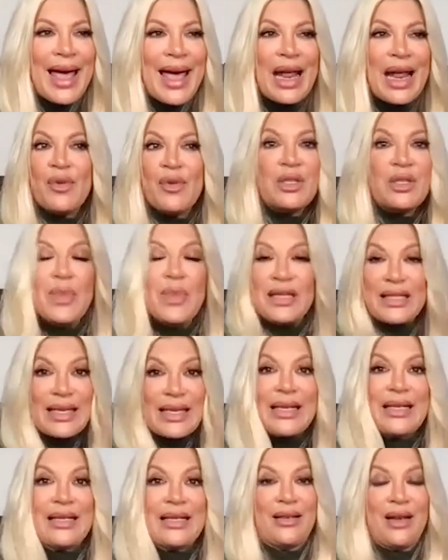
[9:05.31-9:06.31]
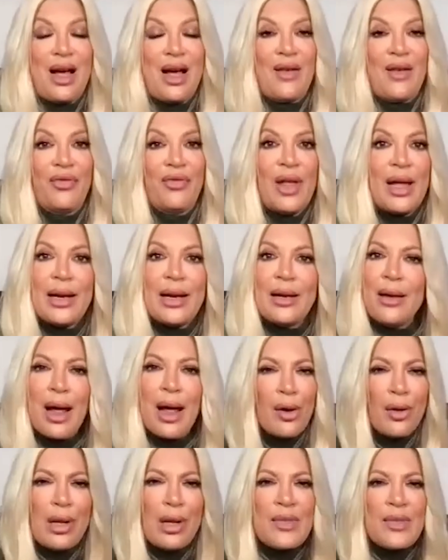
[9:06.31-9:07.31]
And I was missing stuff, like
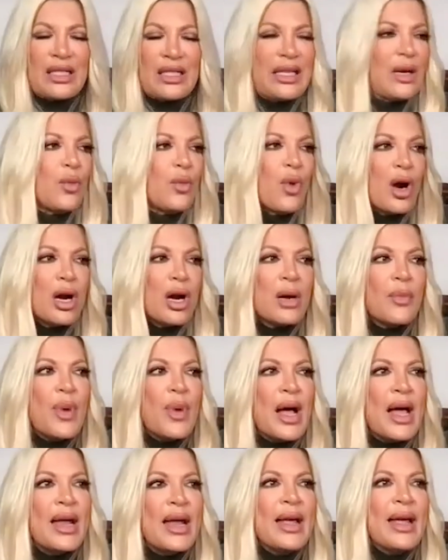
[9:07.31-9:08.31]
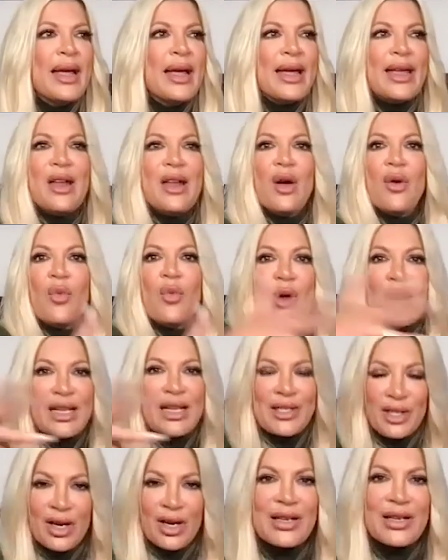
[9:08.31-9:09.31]
not only missing work, but, you know, when I
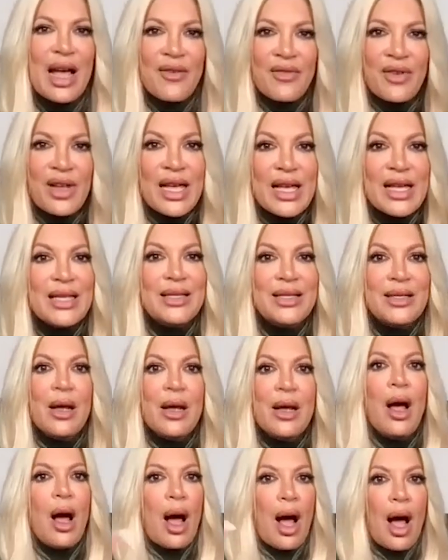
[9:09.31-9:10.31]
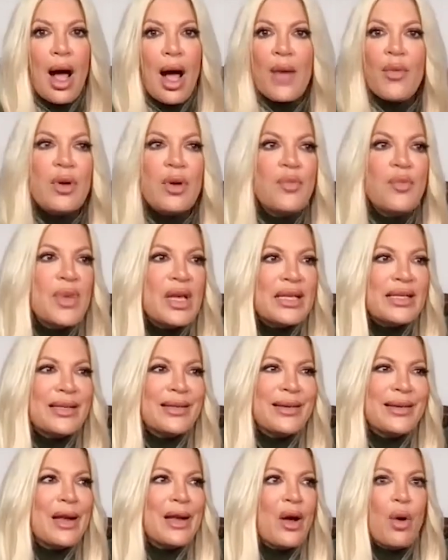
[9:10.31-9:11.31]
started to have kids, I would
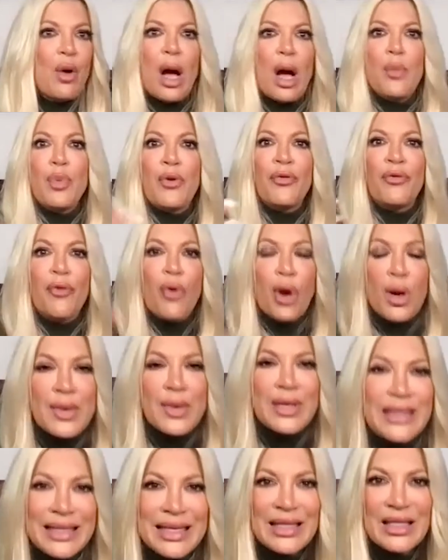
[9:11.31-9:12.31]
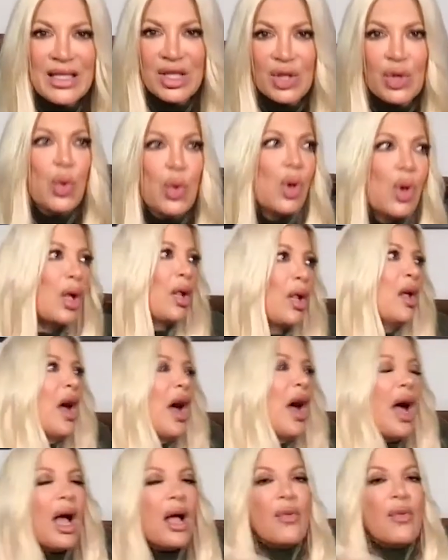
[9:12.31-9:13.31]
miss, you know, a performance at school.
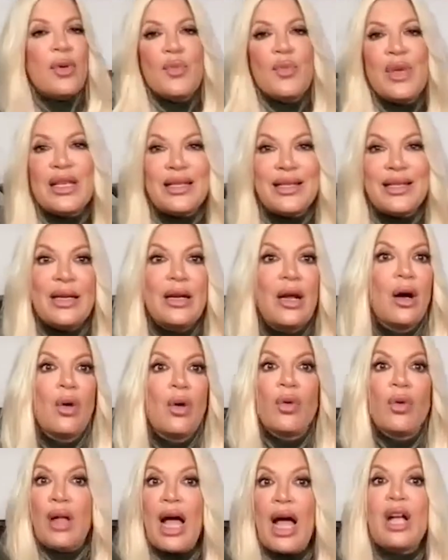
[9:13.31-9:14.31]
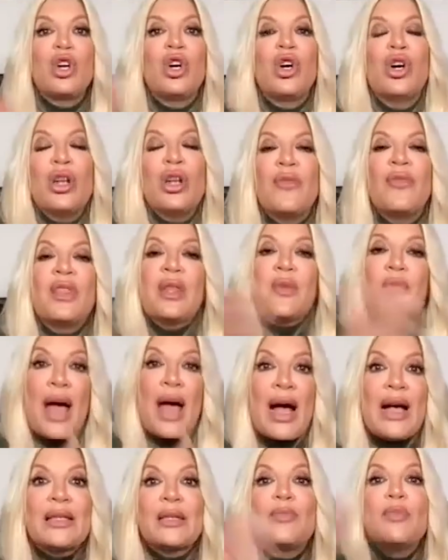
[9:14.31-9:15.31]
I would miss, you know, I could have in the
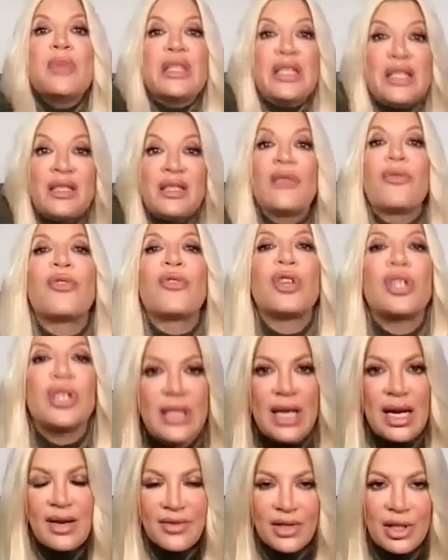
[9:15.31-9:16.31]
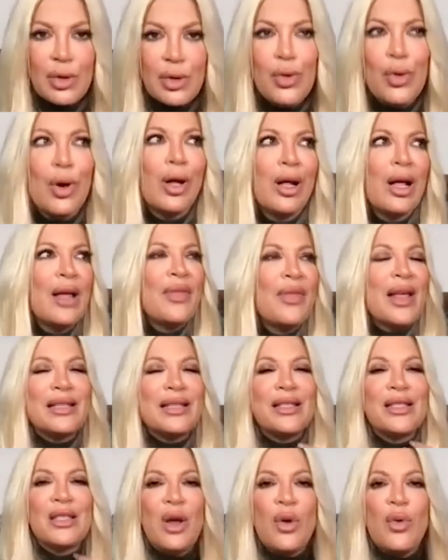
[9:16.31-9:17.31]
past missed the first day of school. And
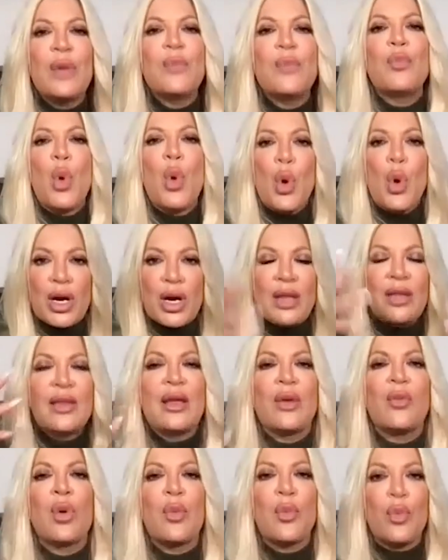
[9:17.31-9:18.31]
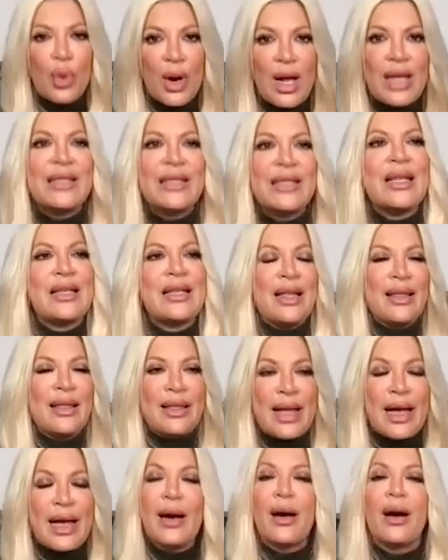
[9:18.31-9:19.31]
that's so important that we're present
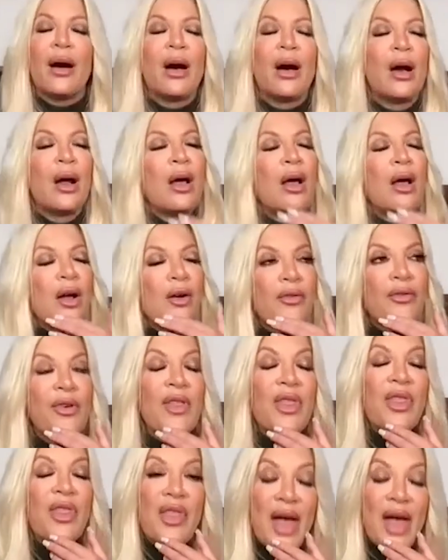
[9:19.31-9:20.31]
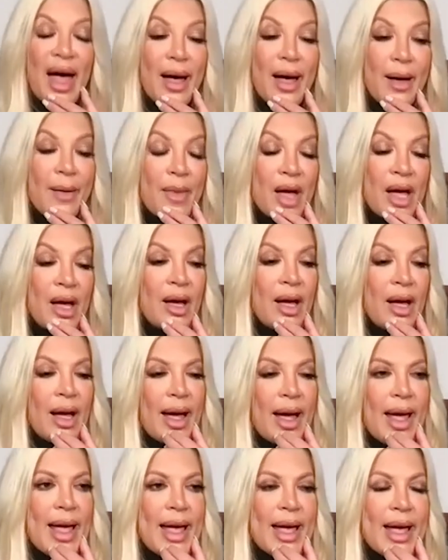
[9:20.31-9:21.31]
and there for them.
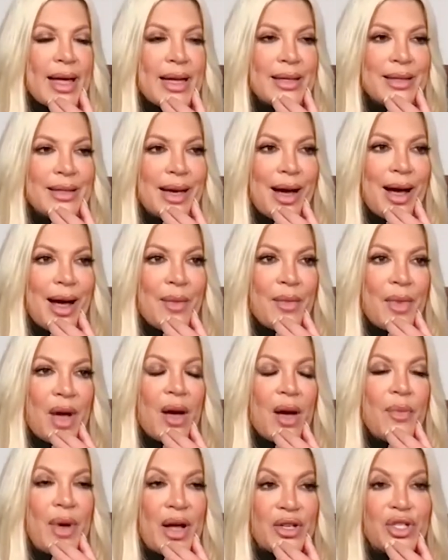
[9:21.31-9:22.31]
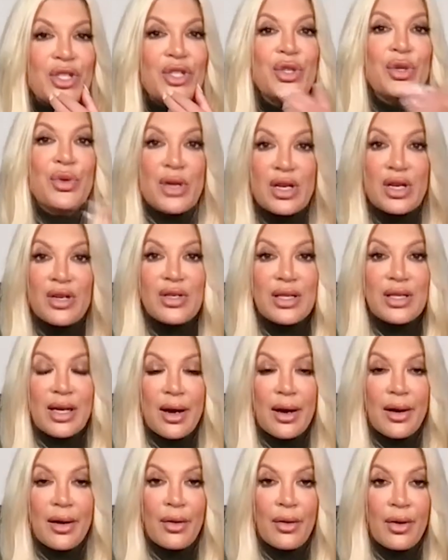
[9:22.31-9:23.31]
And um, about two years
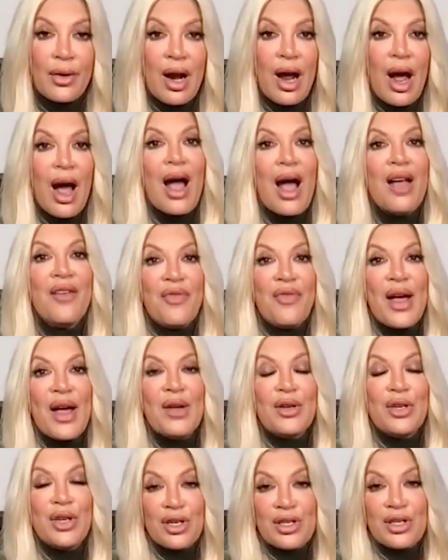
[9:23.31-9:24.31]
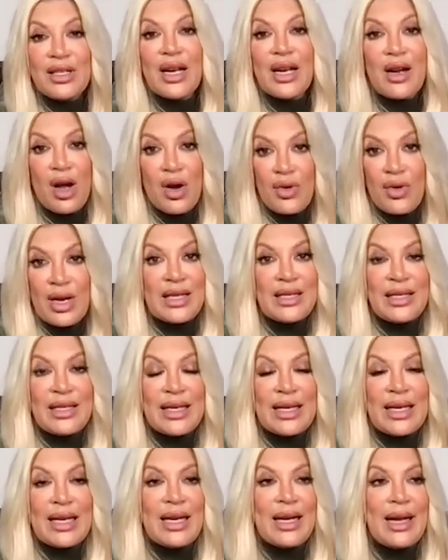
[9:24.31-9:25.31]
ago, I found Nurtec
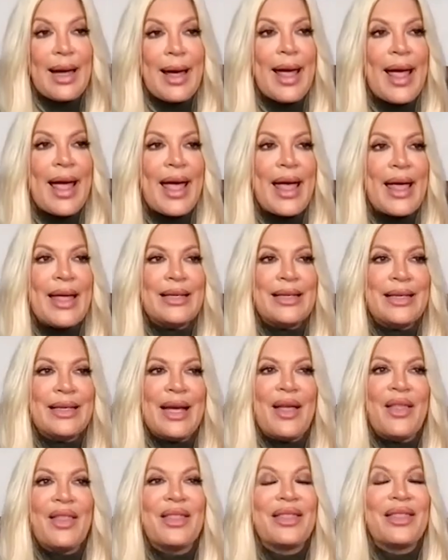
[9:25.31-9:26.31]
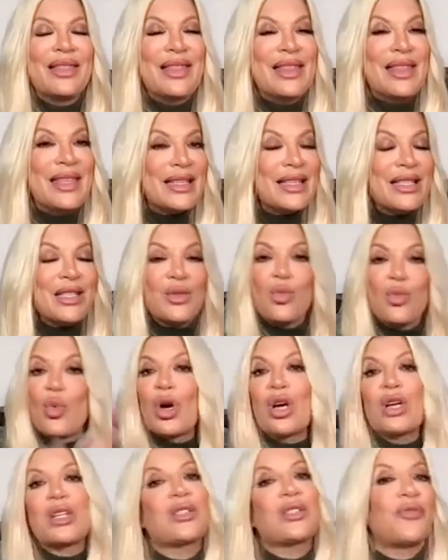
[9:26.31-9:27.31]
ODT, and this
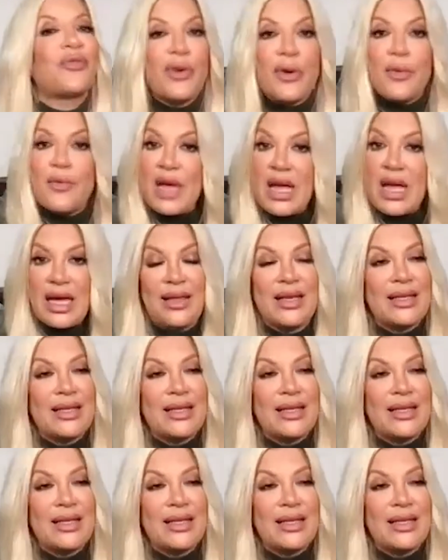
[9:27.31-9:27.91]
works for me.